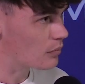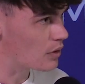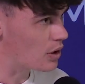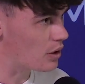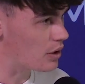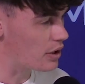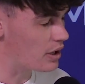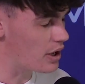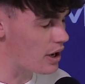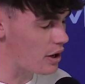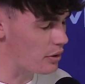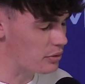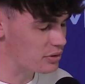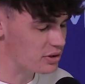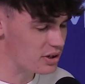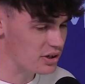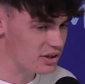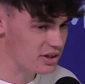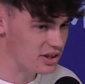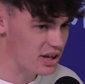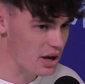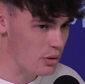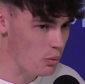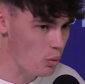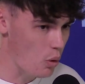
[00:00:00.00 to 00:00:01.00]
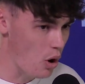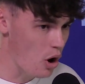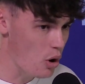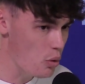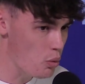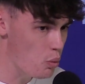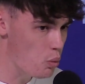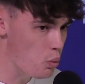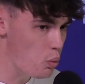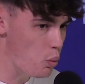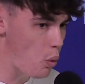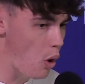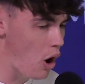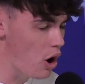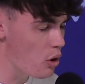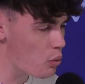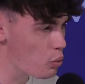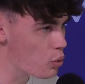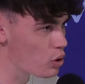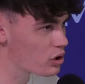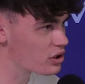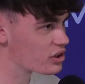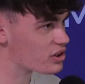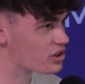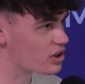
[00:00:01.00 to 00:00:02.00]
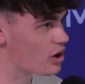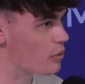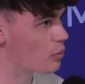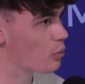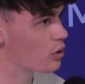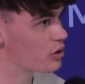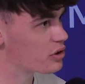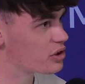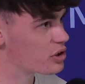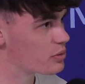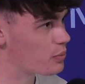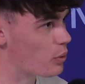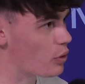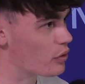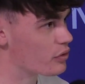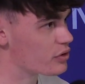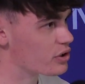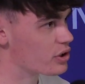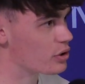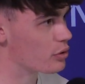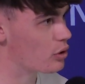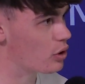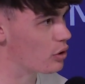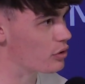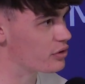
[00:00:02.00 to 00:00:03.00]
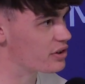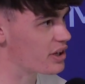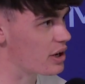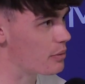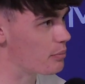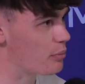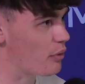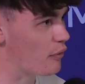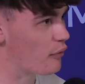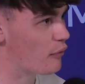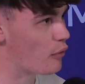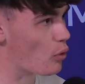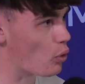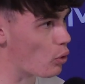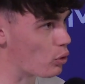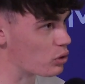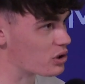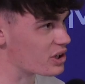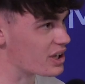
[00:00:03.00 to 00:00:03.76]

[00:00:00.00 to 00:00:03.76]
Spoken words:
Yeah, I was going to say, why would someone sponsor your content before